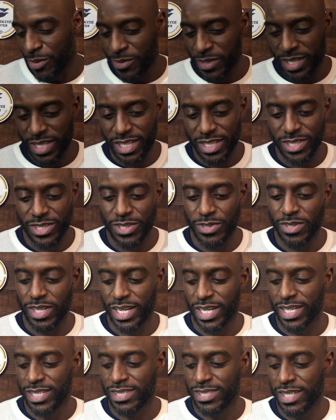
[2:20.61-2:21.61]
What can you
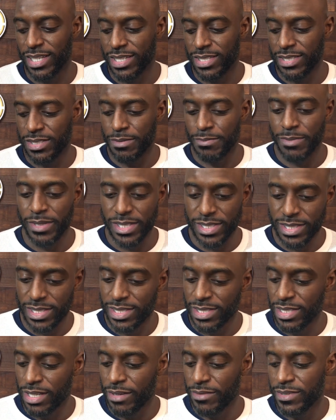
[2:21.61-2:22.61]
do? Like I said, it's the
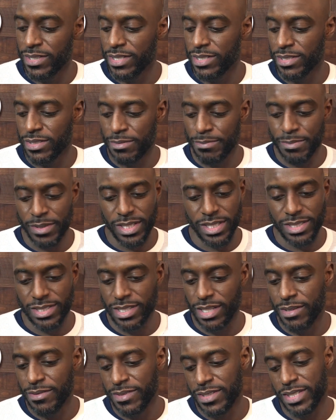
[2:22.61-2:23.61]
business of it. It's the
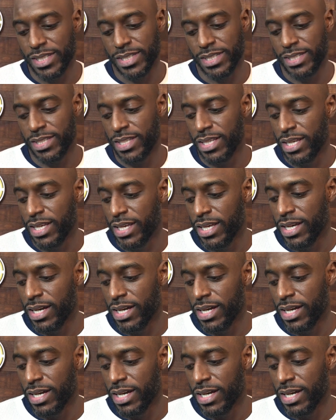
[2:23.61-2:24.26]
beast of it. And